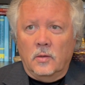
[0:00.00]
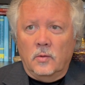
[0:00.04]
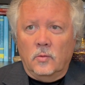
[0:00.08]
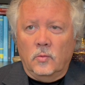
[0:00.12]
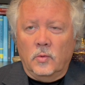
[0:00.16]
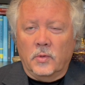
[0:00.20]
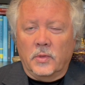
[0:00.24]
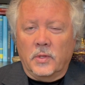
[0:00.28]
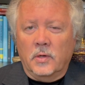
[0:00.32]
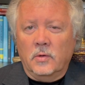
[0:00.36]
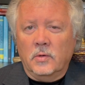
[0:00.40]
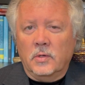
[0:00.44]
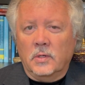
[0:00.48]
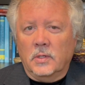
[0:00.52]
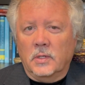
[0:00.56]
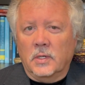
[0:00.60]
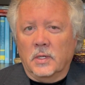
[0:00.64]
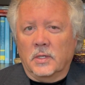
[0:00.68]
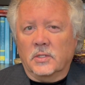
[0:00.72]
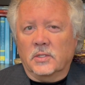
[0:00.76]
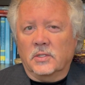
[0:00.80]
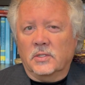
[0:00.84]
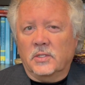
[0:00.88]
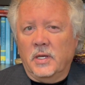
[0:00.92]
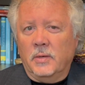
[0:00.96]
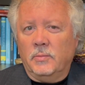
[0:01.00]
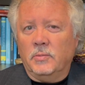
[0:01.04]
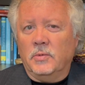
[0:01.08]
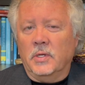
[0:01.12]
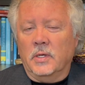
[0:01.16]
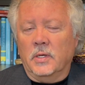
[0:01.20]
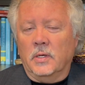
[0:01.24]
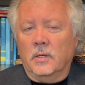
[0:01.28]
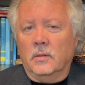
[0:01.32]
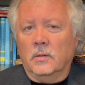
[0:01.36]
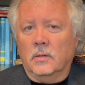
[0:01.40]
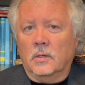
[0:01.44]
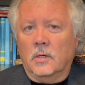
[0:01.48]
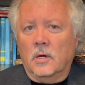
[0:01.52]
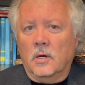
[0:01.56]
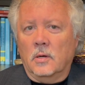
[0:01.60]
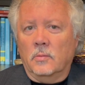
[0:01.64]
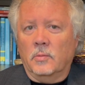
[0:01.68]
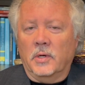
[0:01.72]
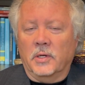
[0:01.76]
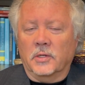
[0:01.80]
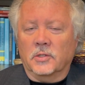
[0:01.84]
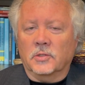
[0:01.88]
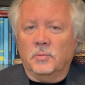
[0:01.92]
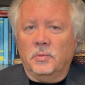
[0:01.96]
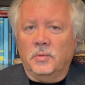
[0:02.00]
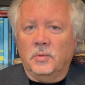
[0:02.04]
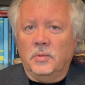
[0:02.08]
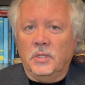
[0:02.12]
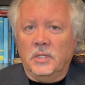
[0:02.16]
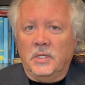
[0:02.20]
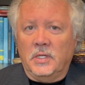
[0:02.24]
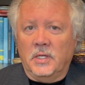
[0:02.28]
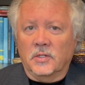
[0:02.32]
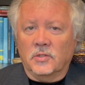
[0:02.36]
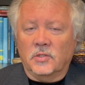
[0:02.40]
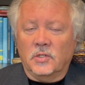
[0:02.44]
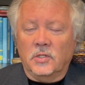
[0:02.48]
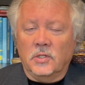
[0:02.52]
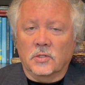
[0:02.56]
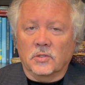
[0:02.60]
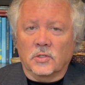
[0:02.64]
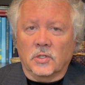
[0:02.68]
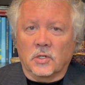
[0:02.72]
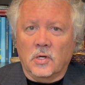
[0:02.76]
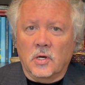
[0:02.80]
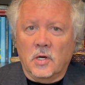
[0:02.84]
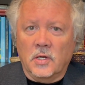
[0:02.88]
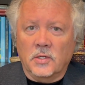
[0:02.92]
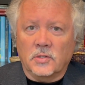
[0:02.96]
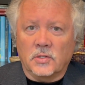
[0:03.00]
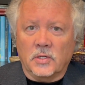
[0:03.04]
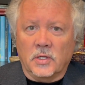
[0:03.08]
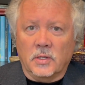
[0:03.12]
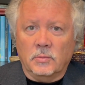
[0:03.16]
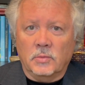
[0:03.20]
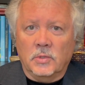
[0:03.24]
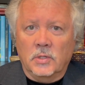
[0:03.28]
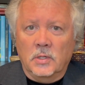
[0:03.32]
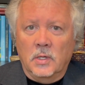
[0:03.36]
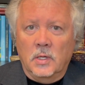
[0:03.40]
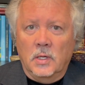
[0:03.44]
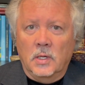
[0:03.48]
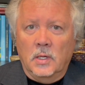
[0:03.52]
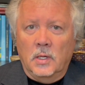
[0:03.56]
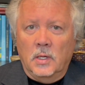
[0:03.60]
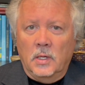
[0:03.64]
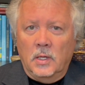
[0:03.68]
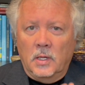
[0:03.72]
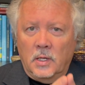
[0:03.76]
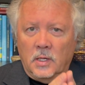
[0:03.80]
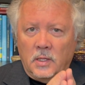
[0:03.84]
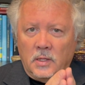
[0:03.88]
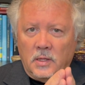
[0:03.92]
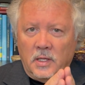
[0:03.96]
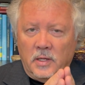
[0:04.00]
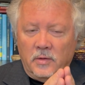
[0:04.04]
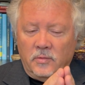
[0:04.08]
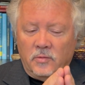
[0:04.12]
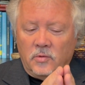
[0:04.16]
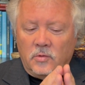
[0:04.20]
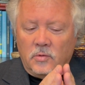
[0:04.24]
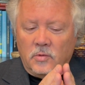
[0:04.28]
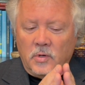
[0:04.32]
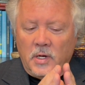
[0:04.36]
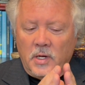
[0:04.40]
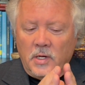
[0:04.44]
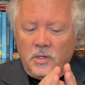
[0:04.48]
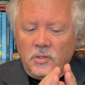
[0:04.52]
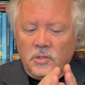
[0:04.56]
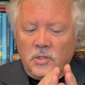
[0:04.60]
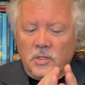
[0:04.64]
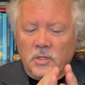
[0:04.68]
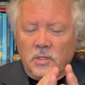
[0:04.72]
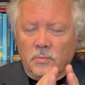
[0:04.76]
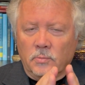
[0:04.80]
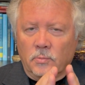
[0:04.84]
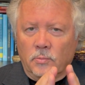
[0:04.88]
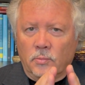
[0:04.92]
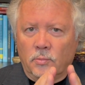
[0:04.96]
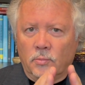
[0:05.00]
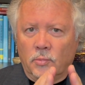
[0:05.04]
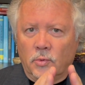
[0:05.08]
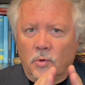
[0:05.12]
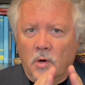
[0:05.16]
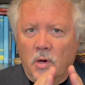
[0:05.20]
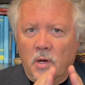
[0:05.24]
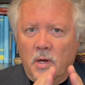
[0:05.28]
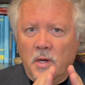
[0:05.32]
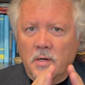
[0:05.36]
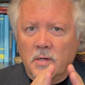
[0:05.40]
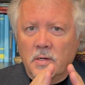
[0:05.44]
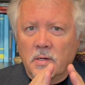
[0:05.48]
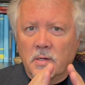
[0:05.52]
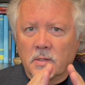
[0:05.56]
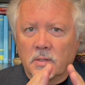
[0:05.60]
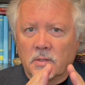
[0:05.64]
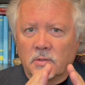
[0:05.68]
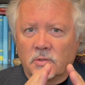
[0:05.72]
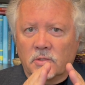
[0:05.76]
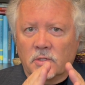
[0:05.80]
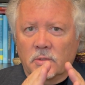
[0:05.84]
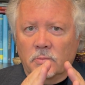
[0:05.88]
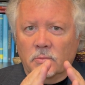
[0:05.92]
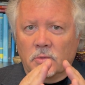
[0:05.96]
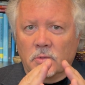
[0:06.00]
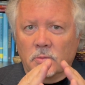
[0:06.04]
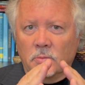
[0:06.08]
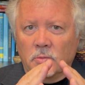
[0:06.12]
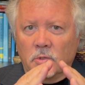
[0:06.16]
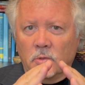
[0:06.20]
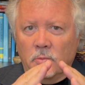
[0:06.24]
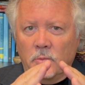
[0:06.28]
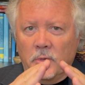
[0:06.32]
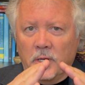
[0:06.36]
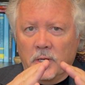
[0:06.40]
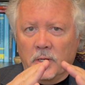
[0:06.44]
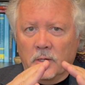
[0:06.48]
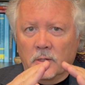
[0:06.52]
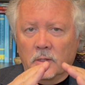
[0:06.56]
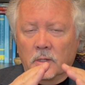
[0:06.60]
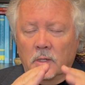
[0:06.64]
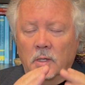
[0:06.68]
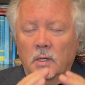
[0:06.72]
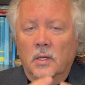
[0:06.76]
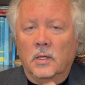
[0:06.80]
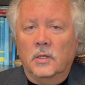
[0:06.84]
without accepting complex PTSD as a concept, they've gradually broadened the symptom domain.